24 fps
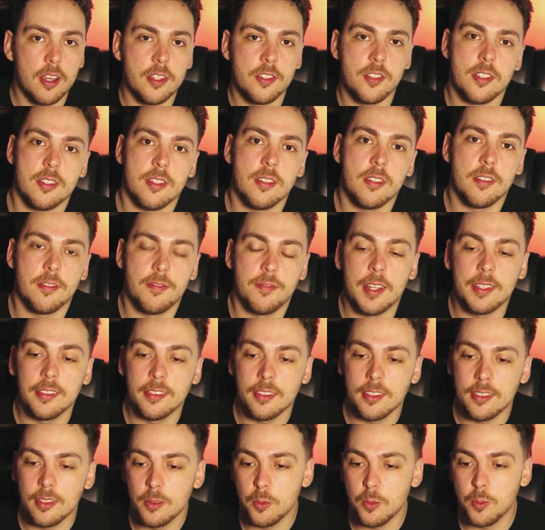Just a fun
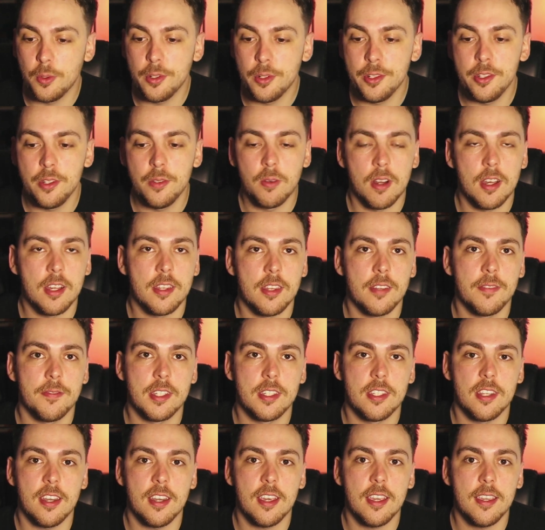little would you rather for
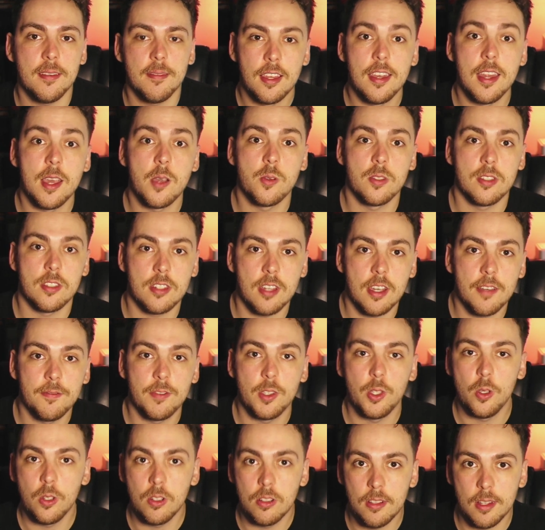today. Now it's time for
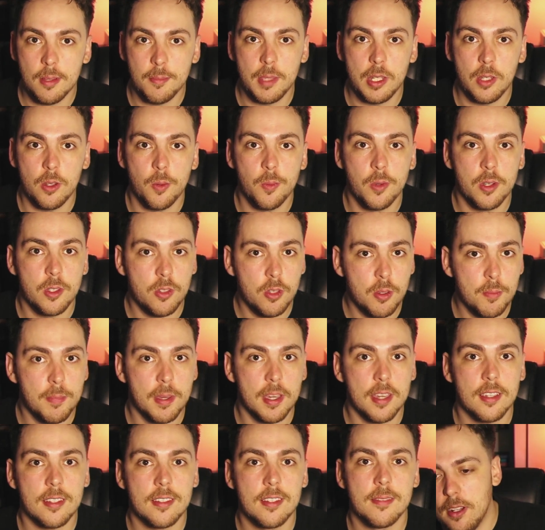you to let me know what you
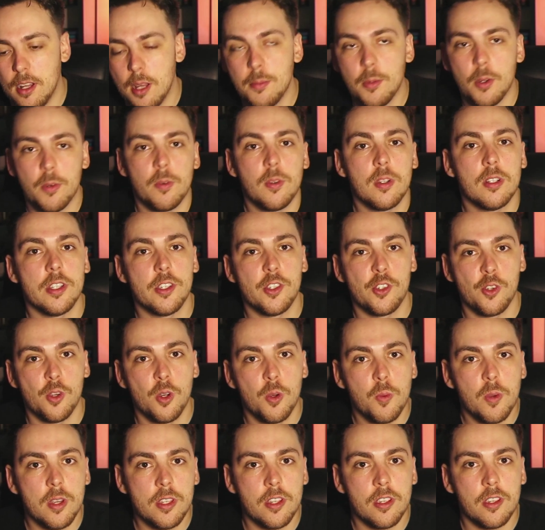picked. I'm not really
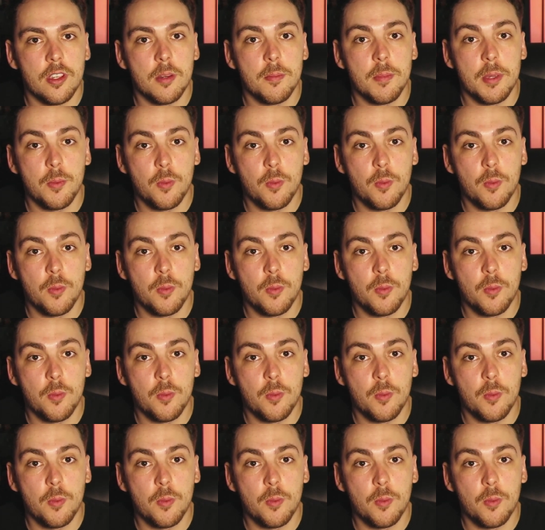sure when you're gonna be